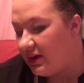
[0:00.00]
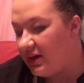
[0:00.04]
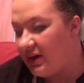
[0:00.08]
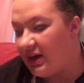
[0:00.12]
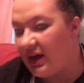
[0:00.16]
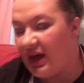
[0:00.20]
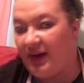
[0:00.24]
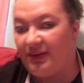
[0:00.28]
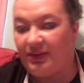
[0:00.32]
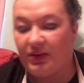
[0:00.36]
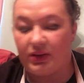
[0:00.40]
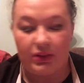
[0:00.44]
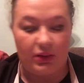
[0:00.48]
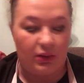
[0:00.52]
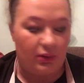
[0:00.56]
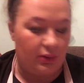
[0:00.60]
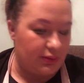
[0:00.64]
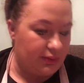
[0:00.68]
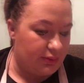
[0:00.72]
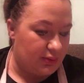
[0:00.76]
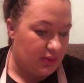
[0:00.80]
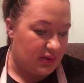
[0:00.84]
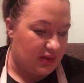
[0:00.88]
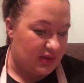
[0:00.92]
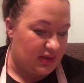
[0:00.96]
I have a gold
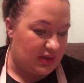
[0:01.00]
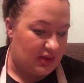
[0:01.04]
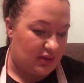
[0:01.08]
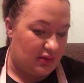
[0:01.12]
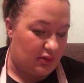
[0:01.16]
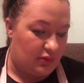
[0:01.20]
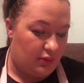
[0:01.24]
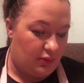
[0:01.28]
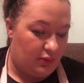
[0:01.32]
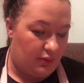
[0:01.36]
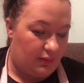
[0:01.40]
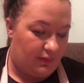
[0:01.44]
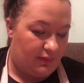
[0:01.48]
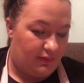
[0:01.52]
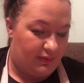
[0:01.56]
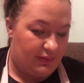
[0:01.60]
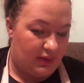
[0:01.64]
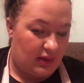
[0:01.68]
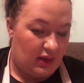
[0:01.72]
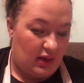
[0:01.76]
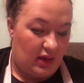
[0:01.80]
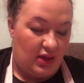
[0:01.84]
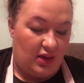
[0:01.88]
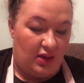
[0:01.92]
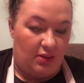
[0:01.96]
one too.
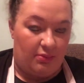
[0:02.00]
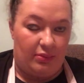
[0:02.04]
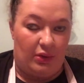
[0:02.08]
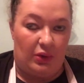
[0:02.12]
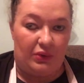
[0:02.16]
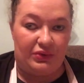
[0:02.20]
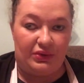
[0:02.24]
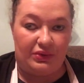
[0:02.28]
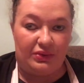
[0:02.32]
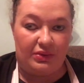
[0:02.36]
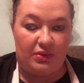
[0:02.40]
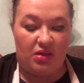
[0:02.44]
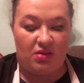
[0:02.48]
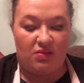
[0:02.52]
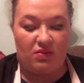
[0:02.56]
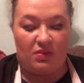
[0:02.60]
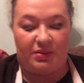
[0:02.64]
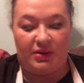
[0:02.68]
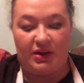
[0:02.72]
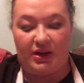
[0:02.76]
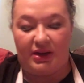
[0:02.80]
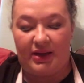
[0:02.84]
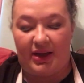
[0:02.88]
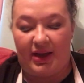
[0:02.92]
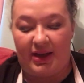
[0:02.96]
Both of those were
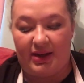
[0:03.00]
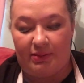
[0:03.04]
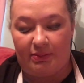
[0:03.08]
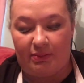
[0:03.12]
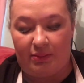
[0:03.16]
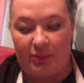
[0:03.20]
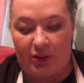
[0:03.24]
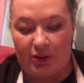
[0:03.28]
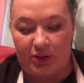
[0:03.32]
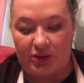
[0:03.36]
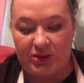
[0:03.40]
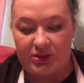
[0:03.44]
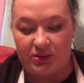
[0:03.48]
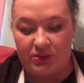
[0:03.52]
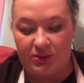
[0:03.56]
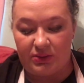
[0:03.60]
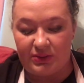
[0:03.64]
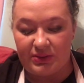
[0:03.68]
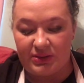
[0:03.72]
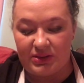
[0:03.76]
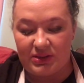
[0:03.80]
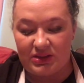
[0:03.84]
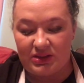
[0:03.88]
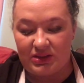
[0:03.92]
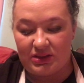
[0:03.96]
bought at
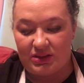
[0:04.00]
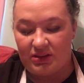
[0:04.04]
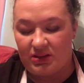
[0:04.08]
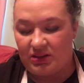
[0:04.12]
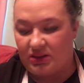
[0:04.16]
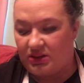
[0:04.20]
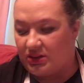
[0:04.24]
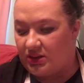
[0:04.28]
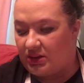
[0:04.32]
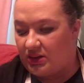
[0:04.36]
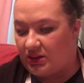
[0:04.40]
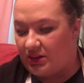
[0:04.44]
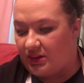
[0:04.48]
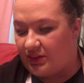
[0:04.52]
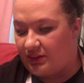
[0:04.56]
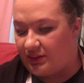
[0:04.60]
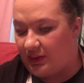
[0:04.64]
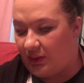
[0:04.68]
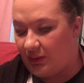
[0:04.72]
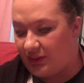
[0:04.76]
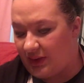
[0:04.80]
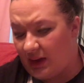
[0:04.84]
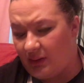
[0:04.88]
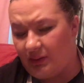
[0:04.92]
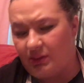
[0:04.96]
Marshall's.
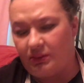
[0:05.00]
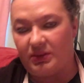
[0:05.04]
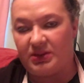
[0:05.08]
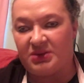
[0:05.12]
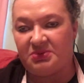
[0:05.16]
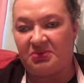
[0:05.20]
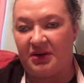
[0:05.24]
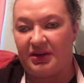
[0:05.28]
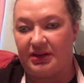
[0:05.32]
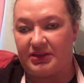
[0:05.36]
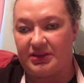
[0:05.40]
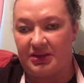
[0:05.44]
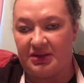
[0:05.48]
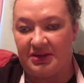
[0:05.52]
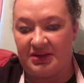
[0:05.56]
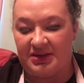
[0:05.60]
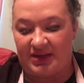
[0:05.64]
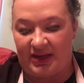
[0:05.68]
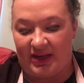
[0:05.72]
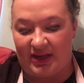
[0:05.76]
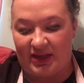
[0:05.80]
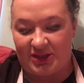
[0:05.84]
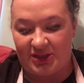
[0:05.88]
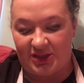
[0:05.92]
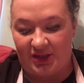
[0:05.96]
No, that one was bought at Target
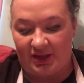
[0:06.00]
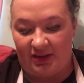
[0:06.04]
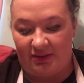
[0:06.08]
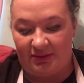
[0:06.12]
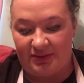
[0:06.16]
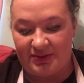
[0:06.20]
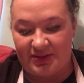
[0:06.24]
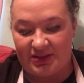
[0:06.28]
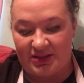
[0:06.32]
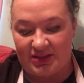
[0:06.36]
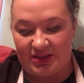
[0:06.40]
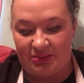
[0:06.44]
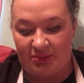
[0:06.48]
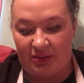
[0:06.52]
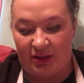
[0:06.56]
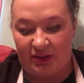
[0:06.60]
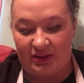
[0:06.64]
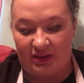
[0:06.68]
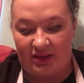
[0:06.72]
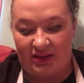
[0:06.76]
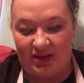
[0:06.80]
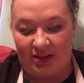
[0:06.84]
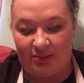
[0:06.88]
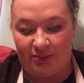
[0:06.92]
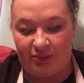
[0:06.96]
actually. It was about
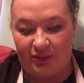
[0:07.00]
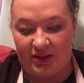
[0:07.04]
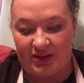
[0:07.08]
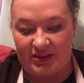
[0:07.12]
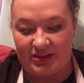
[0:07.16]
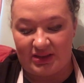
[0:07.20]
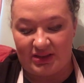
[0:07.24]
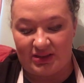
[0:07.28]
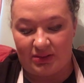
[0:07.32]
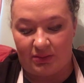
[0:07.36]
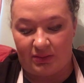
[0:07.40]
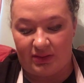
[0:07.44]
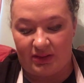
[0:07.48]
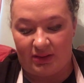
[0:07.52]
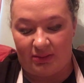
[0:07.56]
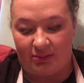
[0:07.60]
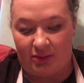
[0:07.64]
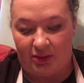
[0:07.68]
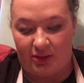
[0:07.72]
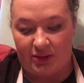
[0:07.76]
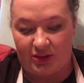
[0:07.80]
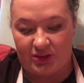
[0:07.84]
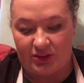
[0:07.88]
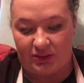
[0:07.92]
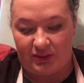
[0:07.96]
the same price as the one at
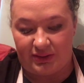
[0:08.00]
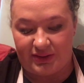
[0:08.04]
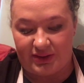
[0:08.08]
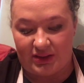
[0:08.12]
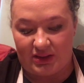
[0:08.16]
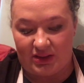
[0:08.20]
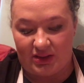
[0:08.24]
Marshall's.